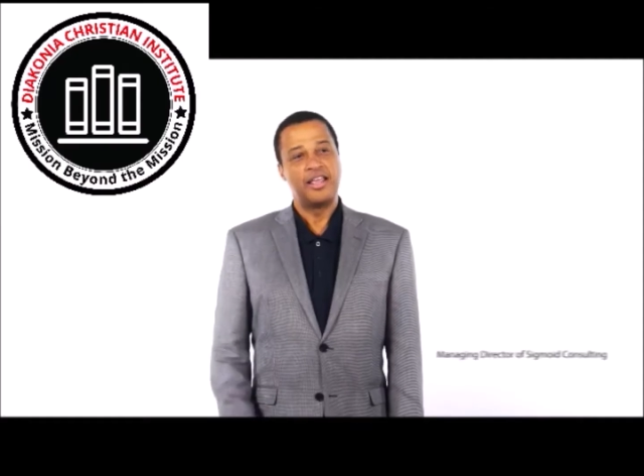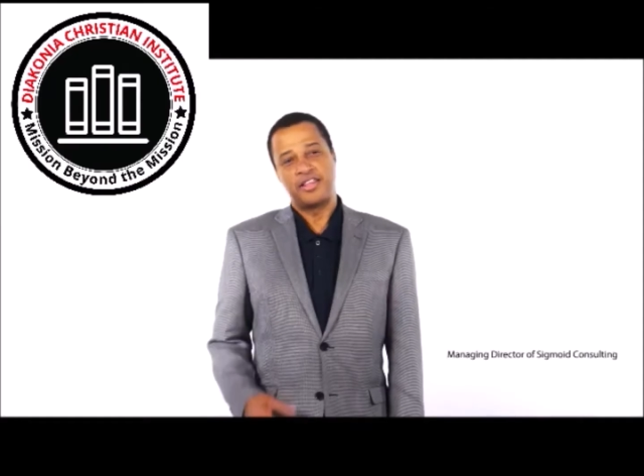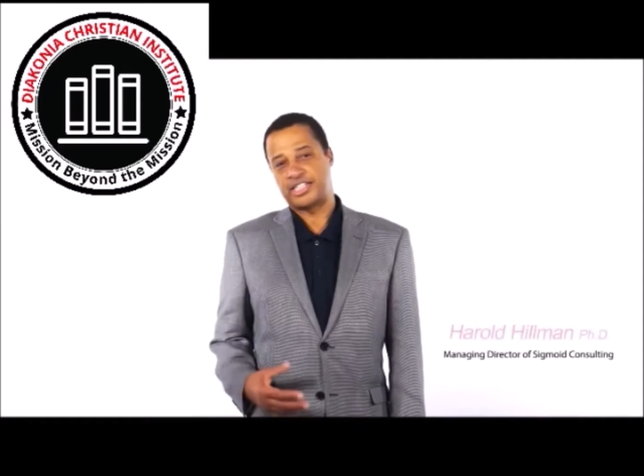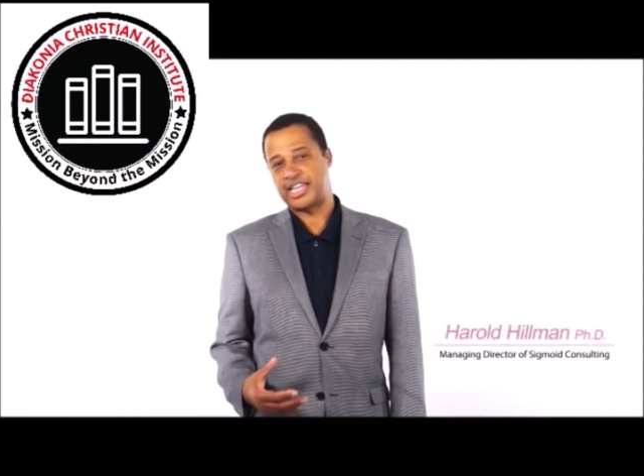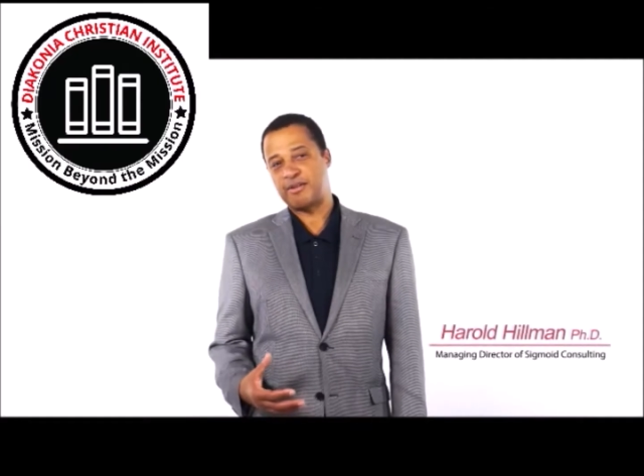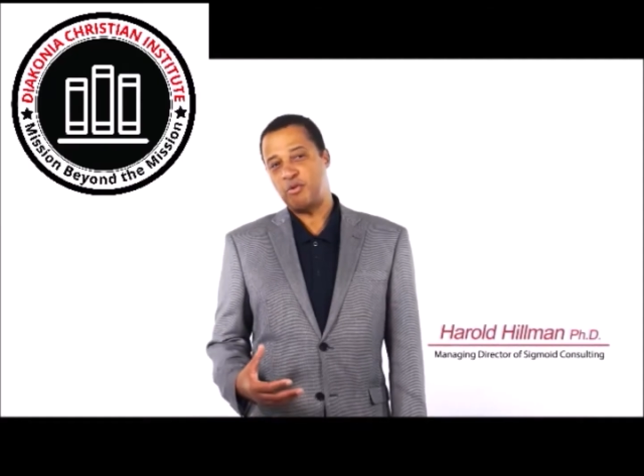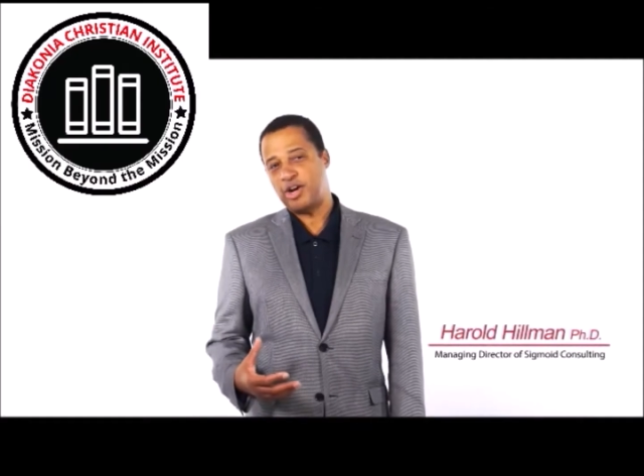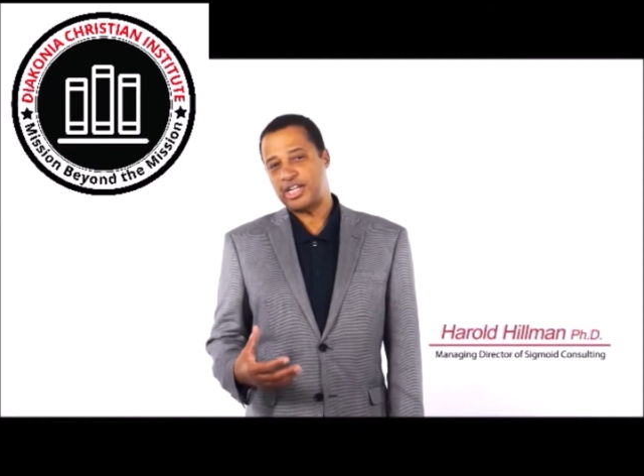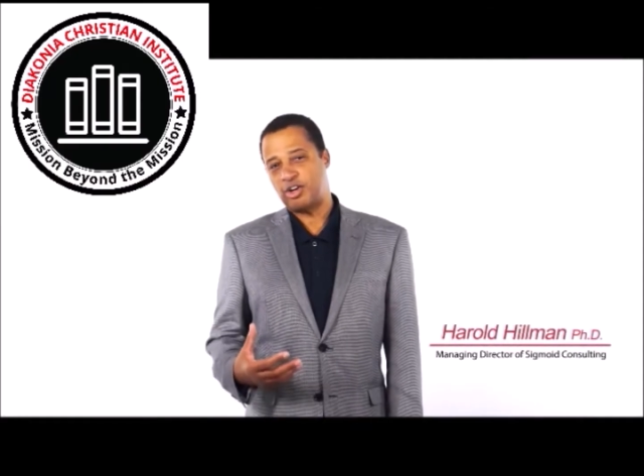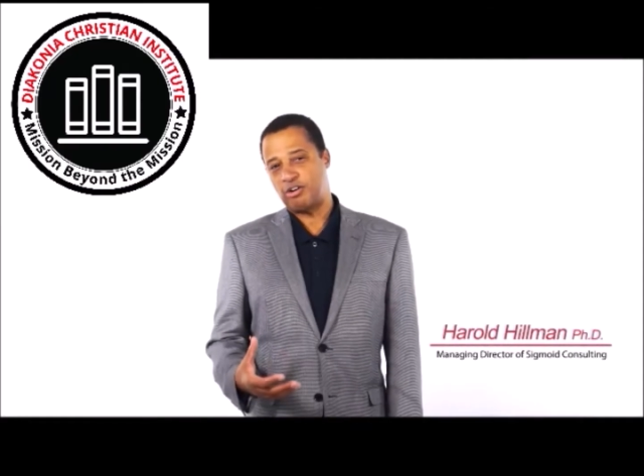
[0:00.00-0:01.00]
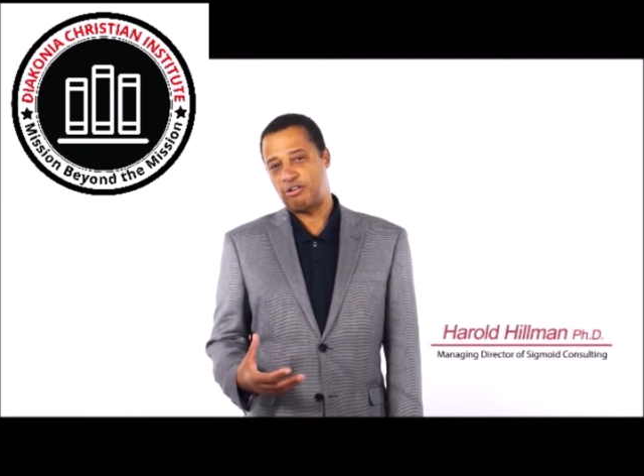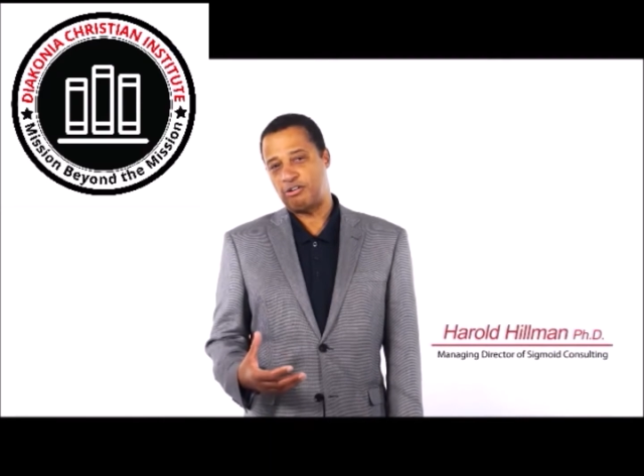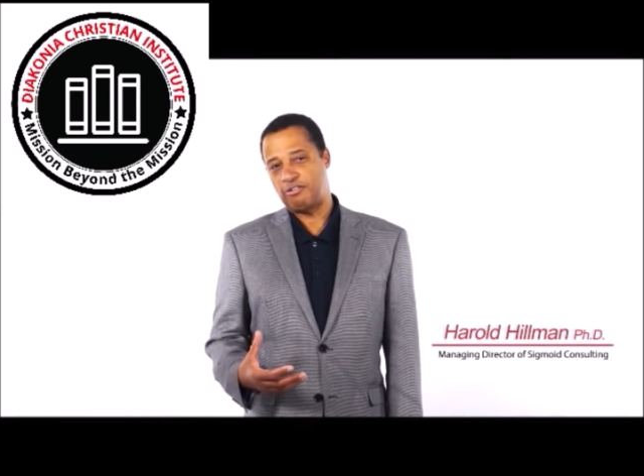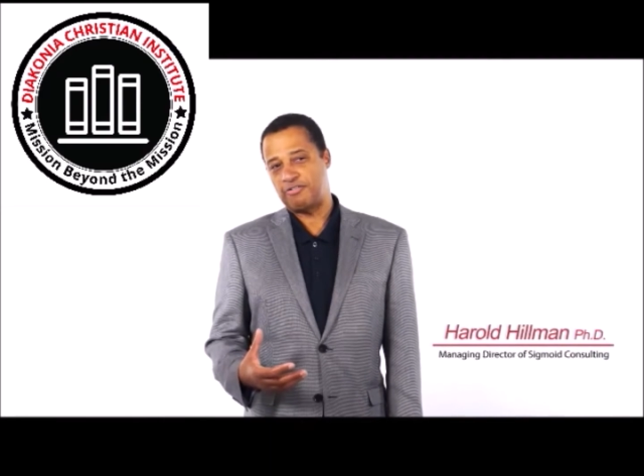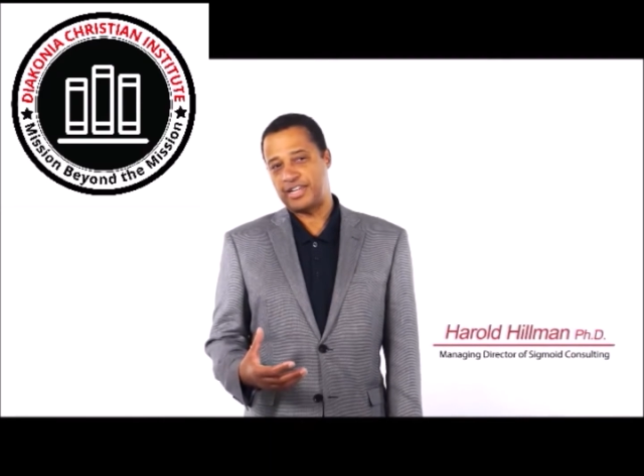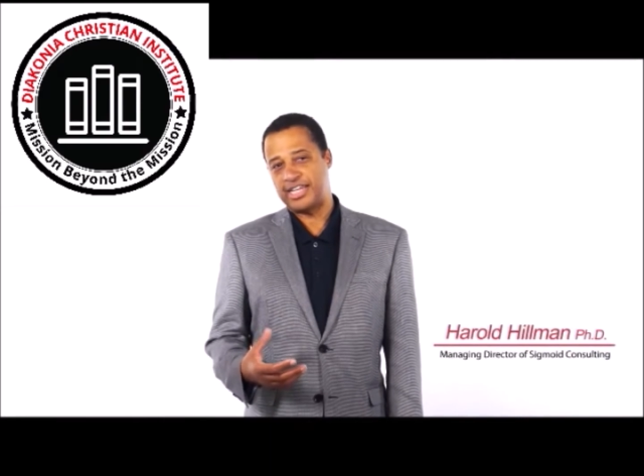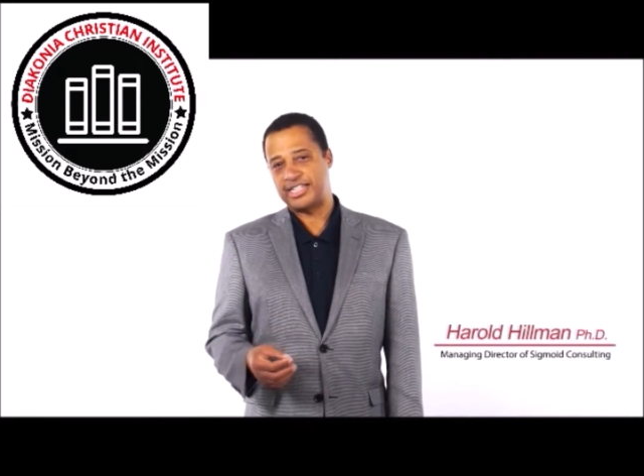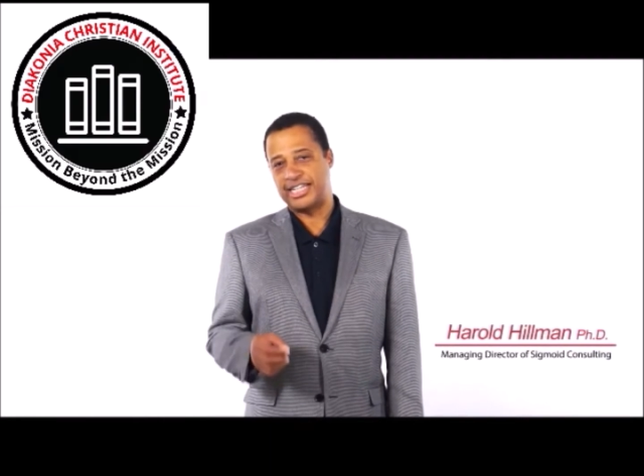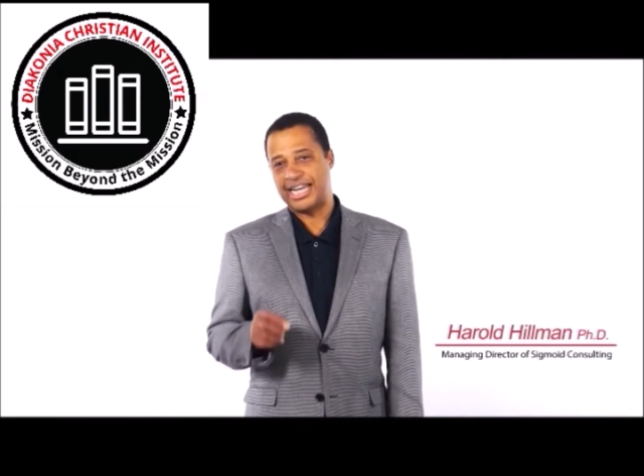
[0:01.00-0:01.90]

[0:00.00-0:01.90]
The sigmoid curve is